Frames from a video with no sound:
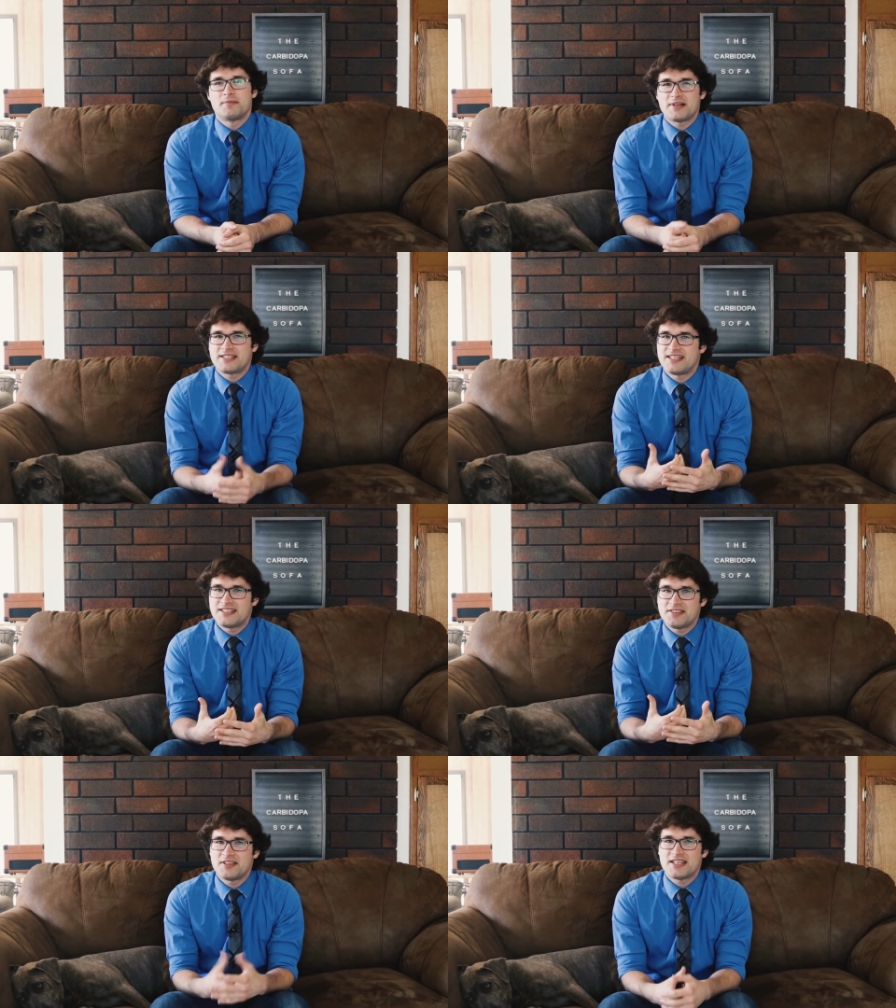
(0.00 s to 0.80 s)
But to
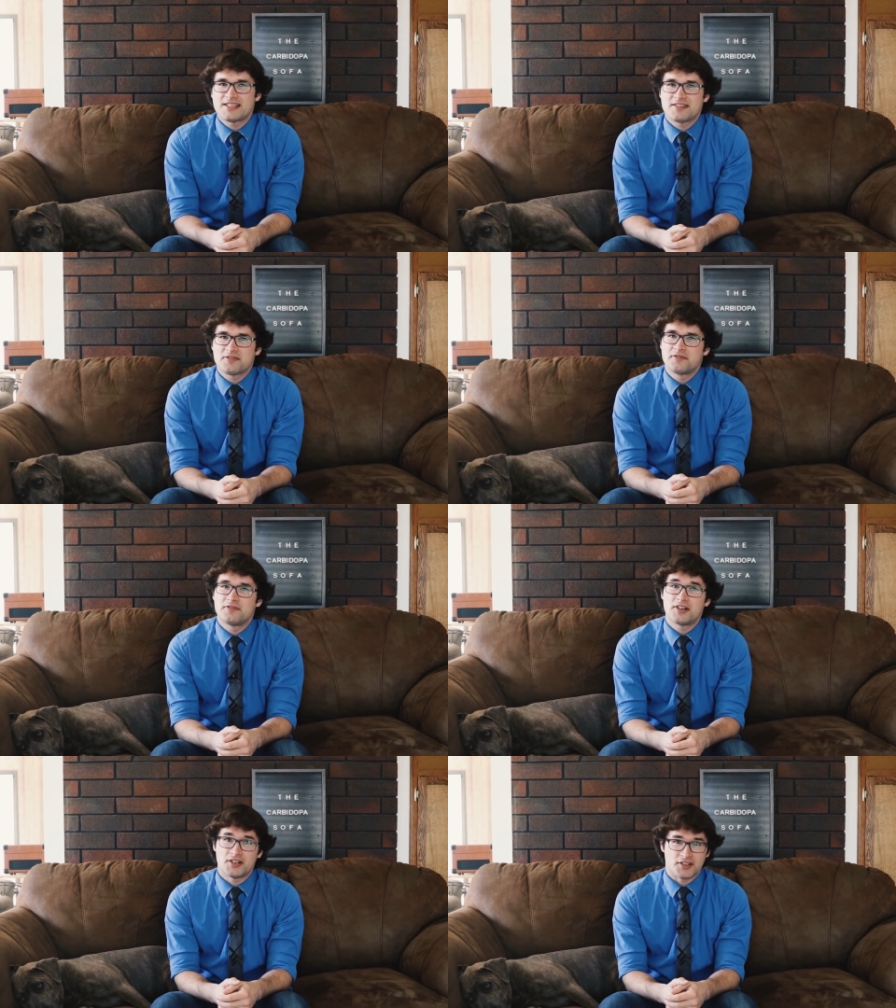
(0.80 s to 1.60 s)
do this,
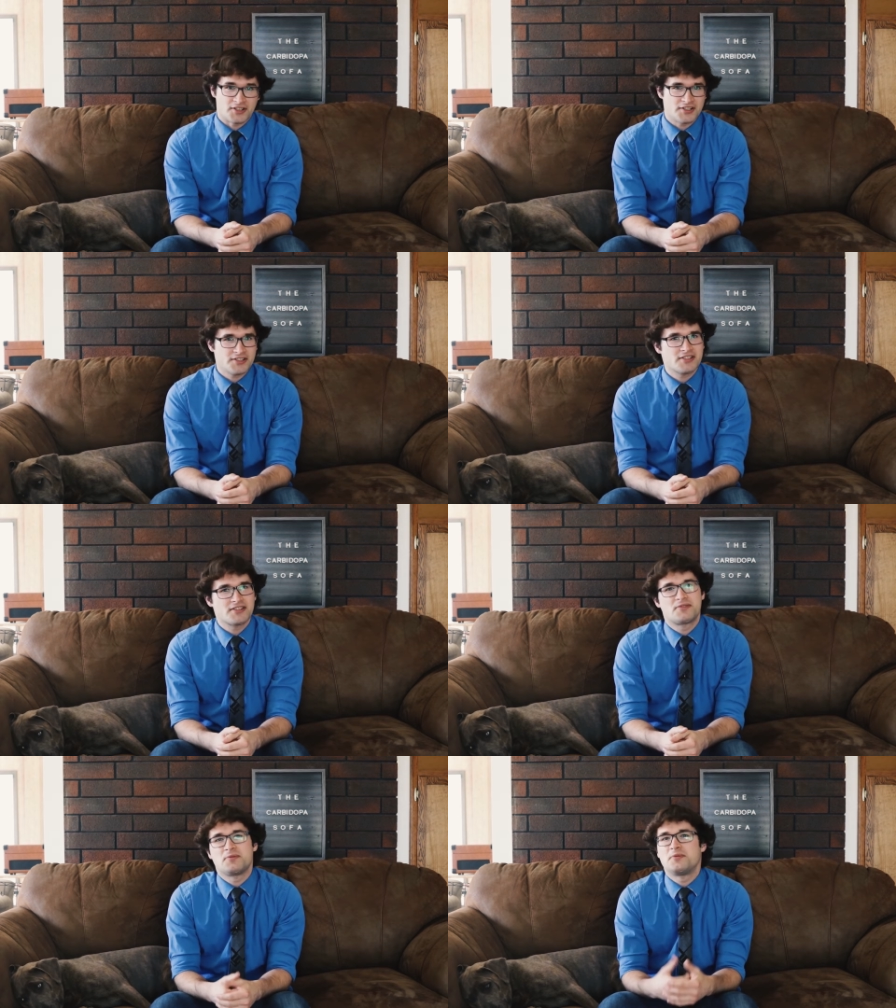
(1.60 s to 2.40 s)

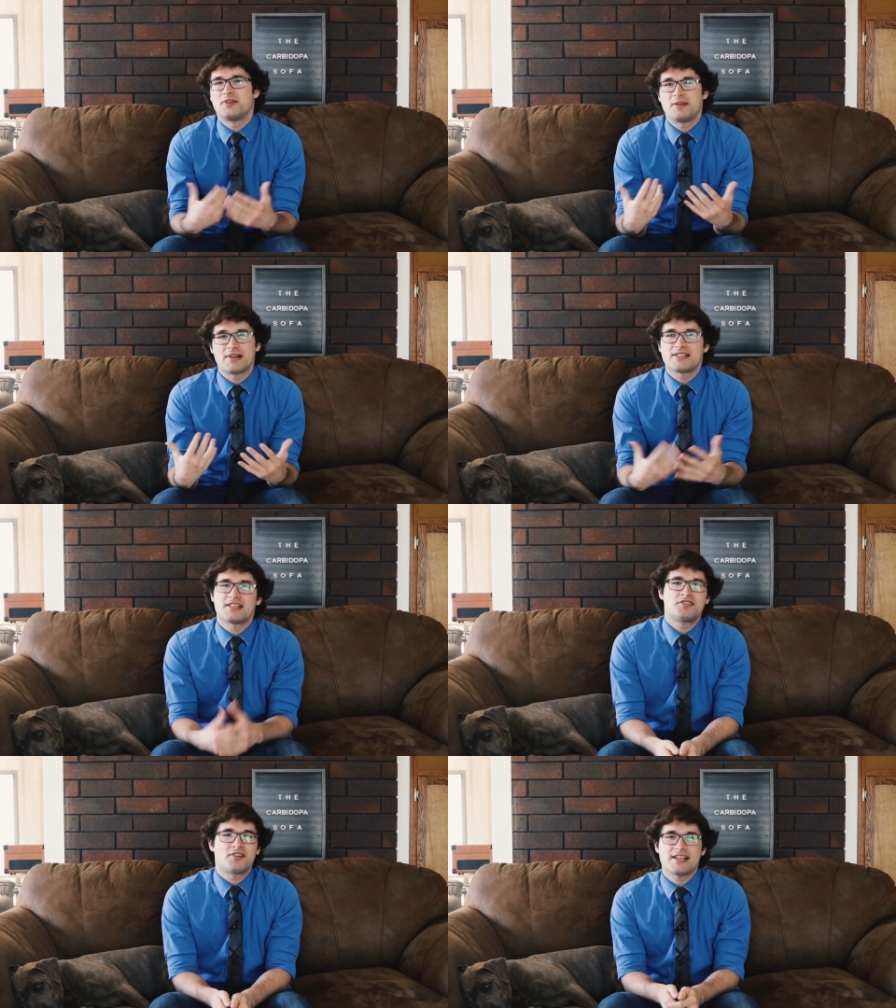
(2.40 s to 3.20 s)
first we
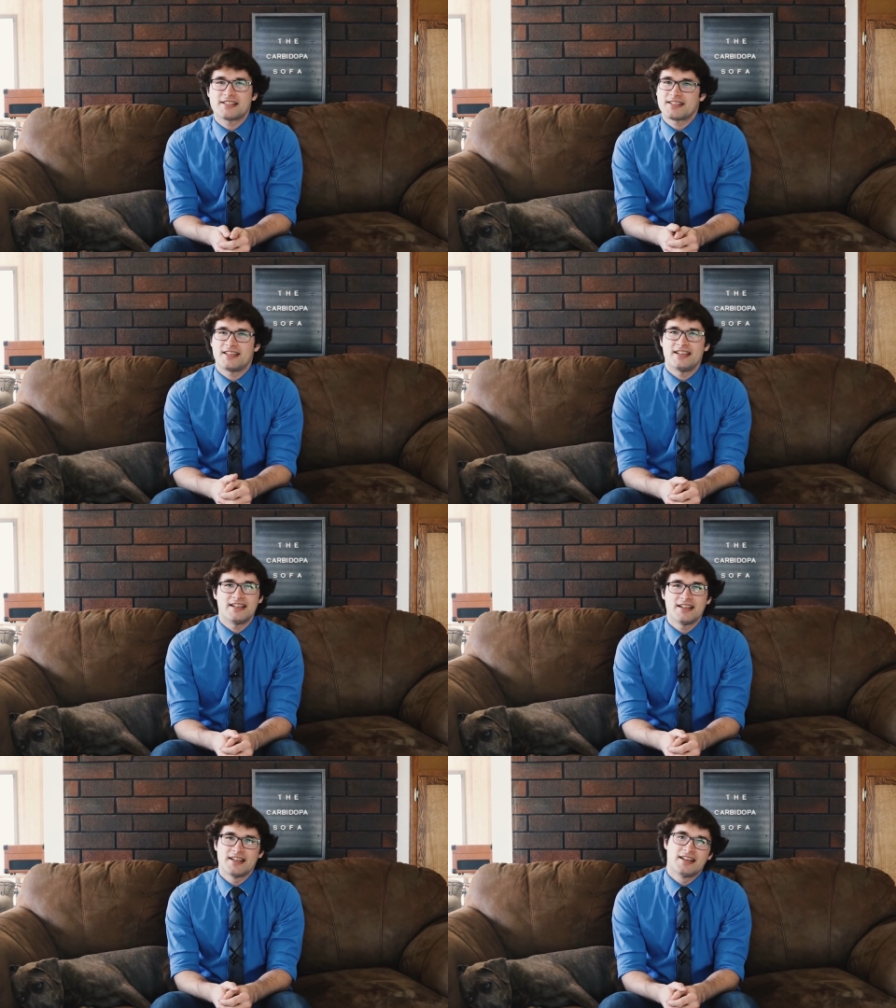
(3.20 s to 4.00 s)
must address
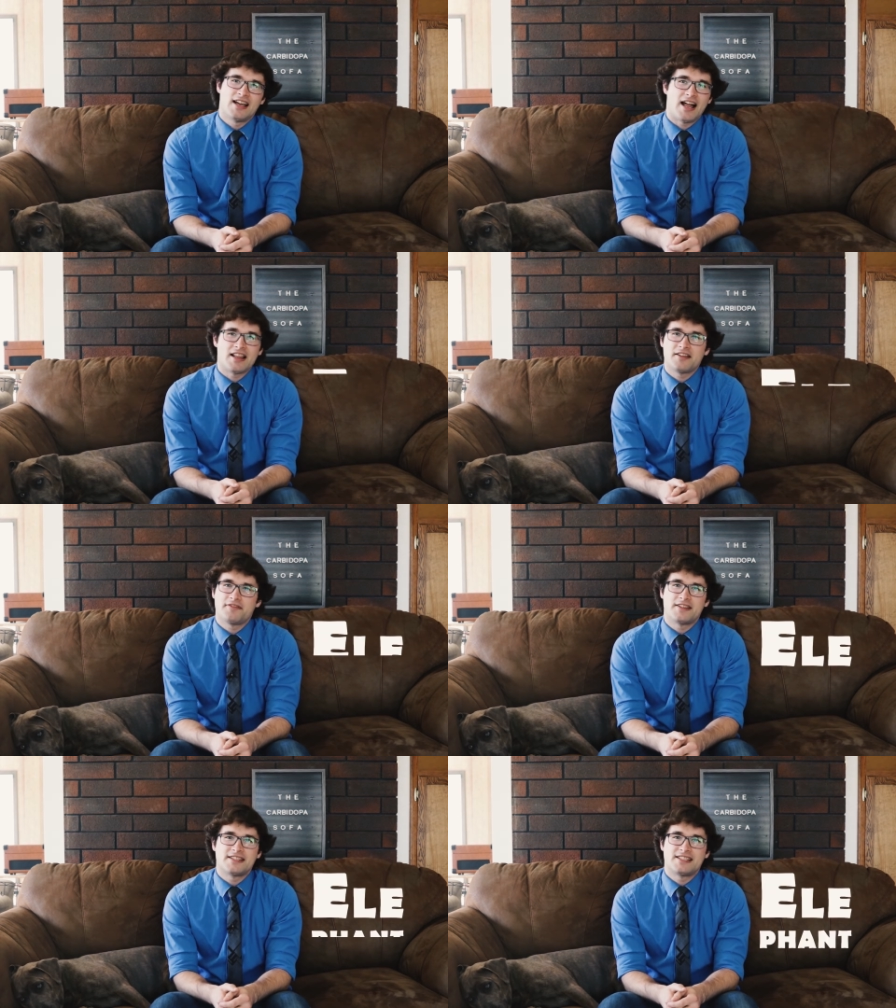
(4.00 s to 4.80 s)
the
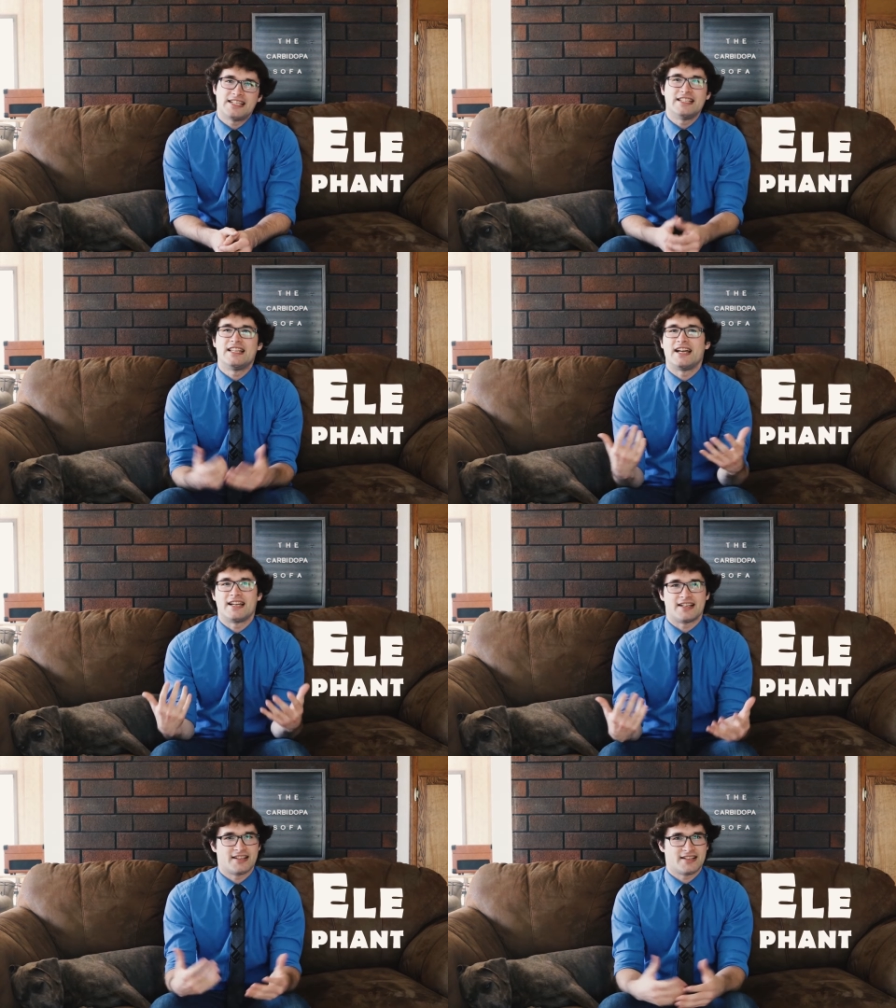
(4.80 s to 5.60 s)

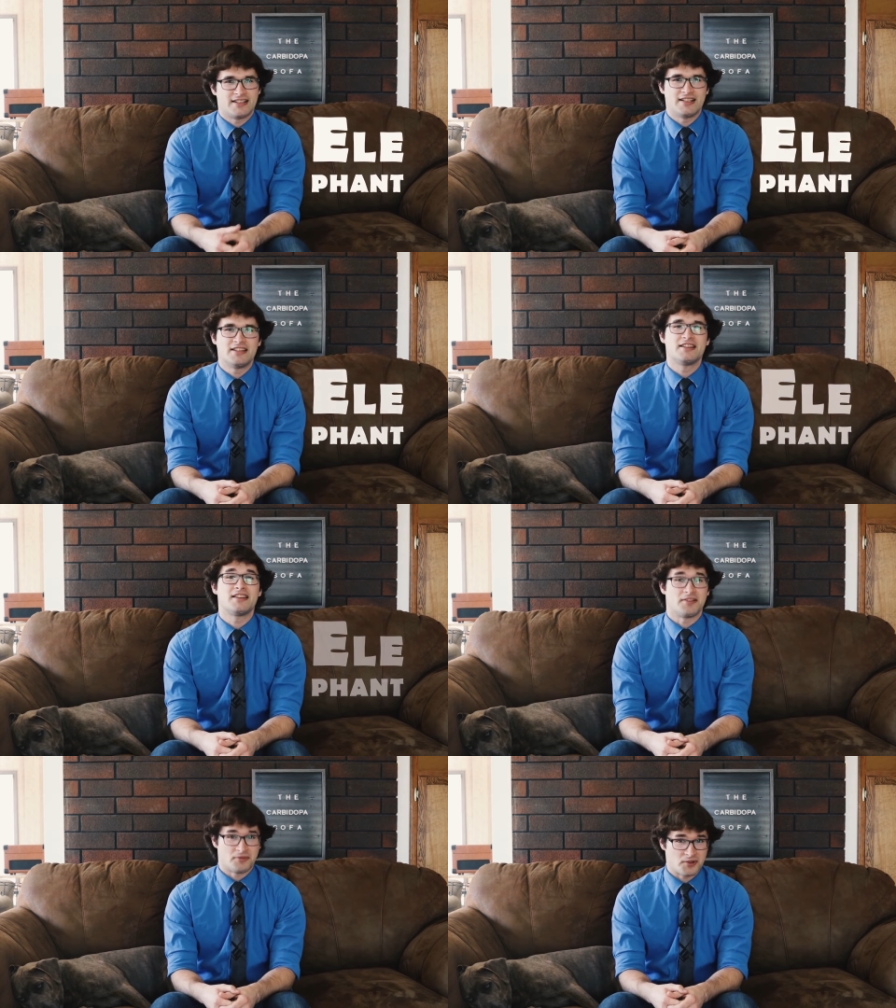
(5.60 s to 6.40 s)
elephantide
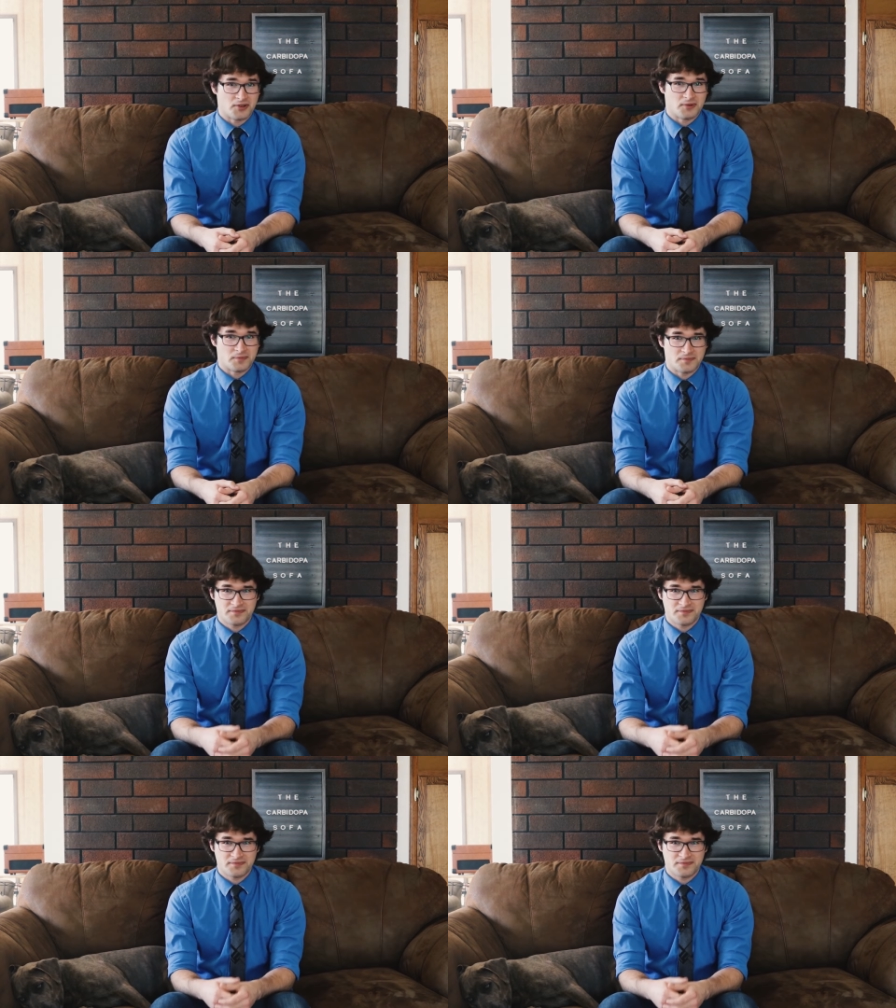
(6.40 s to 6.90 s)
in the room.